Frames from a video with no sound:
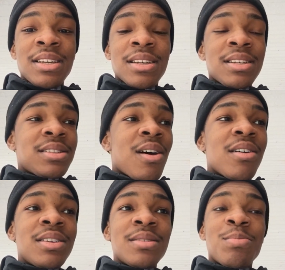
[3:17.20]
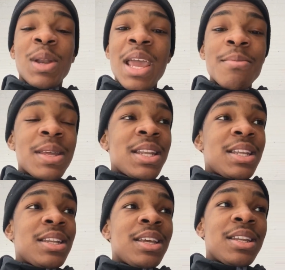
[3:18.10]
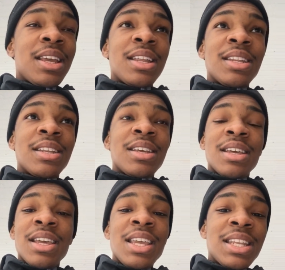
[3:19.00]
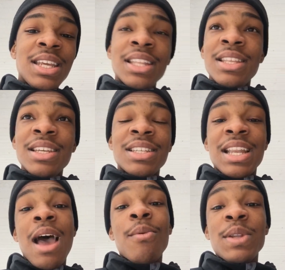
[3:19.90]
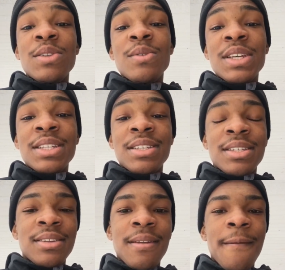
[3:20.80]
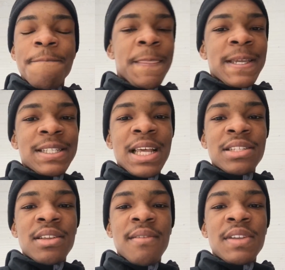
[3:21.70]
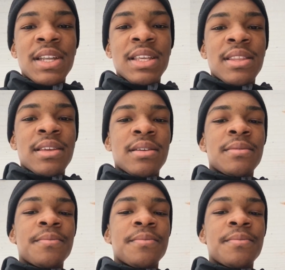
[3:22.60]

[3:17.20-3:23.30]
Because all this blaming and he did this and I would do this, it's not solving anything.